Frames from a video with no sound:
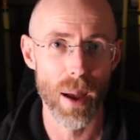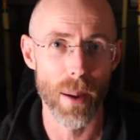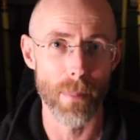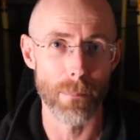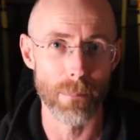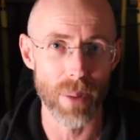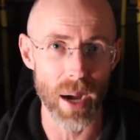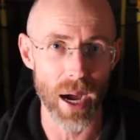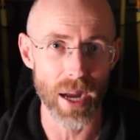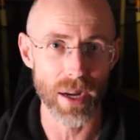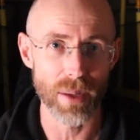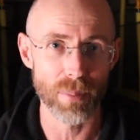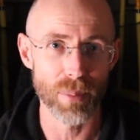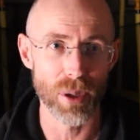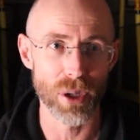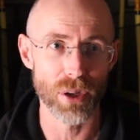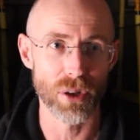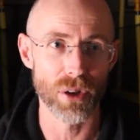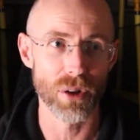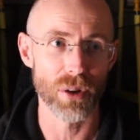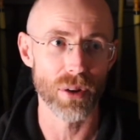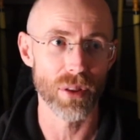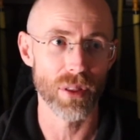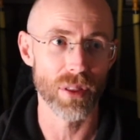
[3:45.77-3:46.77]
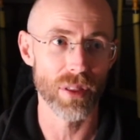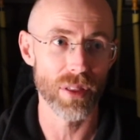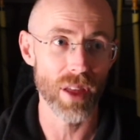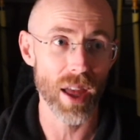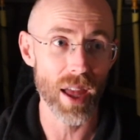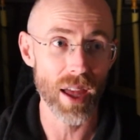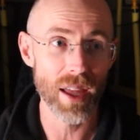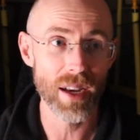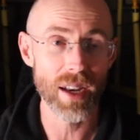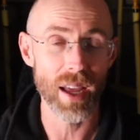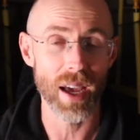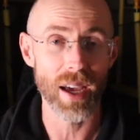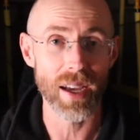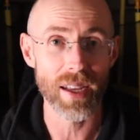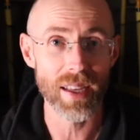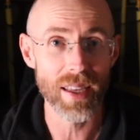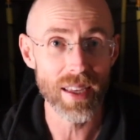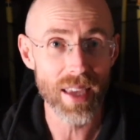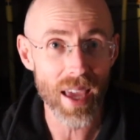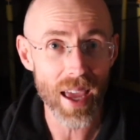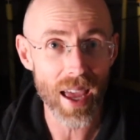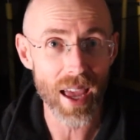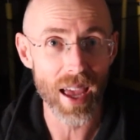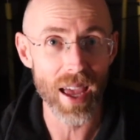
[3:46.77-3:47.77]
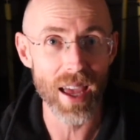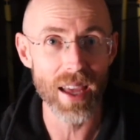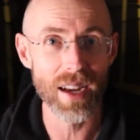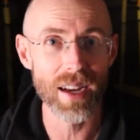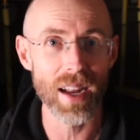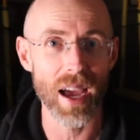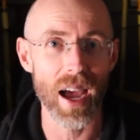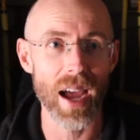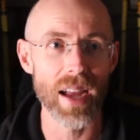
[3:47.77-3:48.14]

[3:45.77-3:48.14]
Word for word: bodybuilder. Then again,